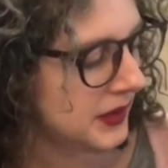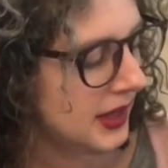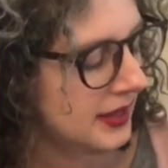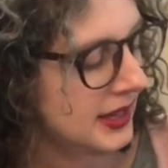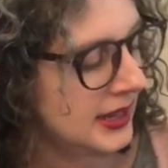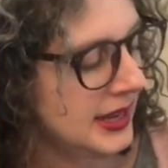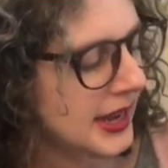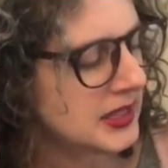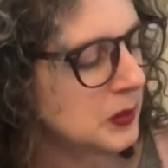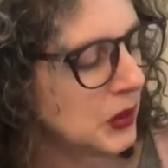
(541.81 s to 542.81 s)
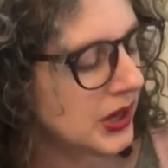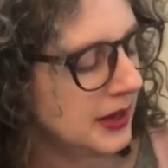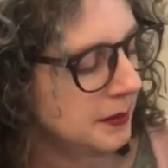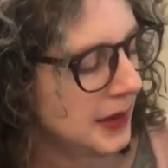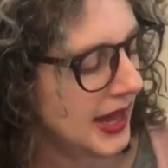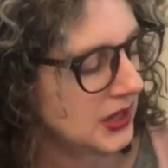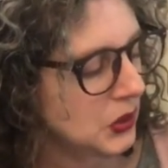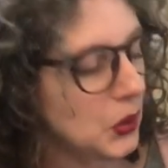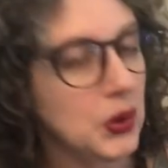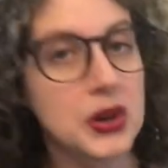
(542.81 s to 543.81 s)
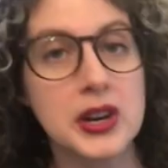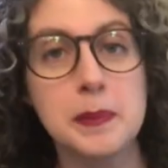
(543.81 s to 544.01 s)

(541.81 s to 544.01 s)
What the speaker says: The next morning, Mae told her